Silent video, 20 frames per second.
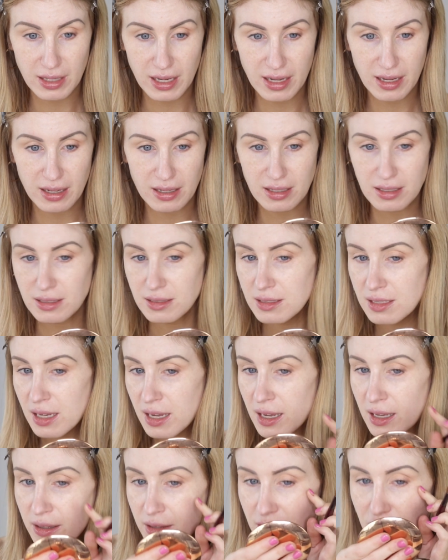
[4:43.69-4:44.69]
And
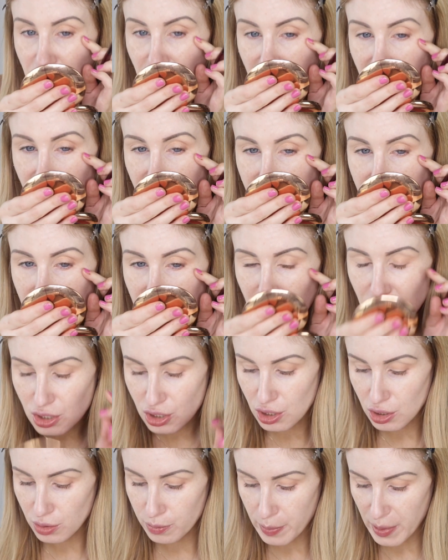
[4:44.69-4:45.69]
the shade isn't
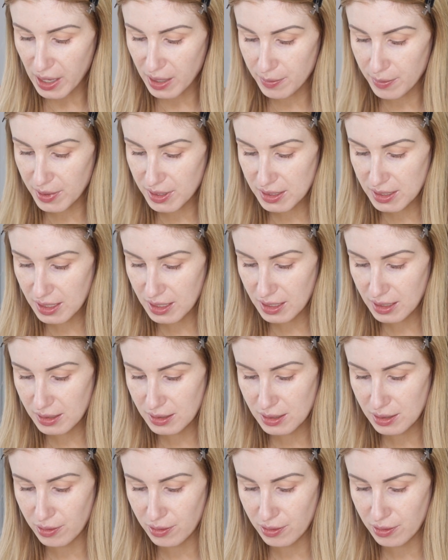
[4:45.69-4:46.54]
too pigmented,